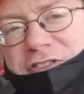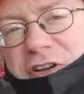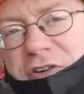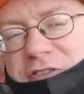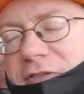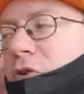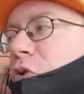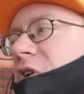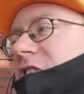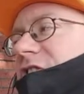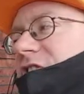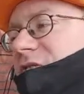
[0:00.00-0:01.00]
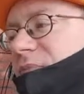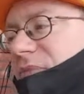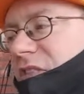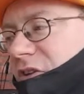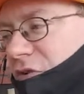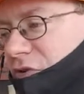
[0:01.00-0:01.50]
Stones, of course.
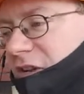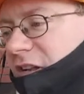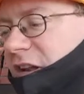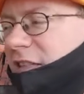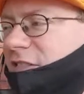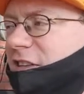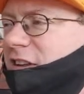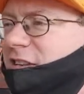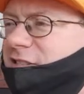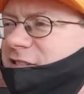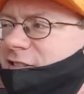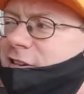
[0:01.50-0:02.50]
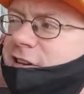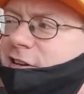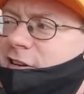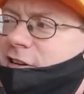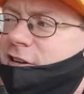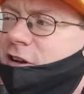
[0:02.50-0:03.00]
You do need, I think it's
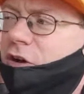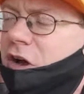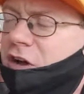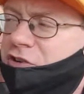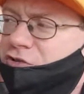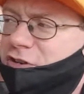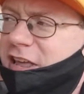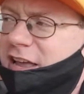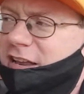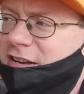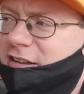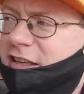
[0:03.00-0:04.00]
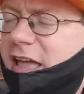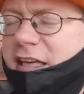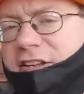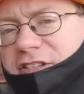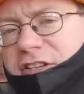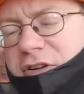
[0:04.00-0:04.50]
100 candy
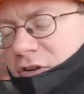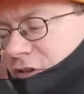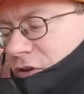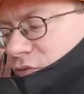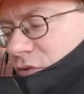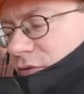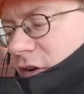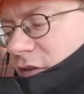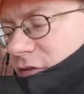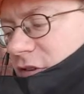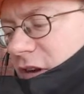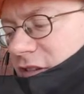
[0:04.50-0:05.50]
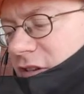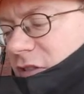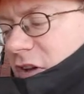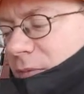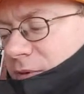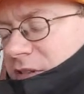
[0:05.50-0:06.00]
and a Sinnoh Stone to evolve
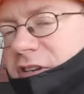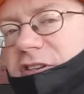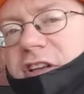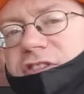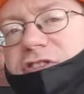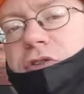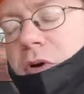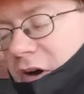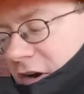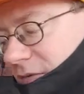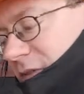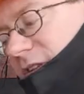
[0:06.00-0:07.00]
Dusclops into Dusknoir.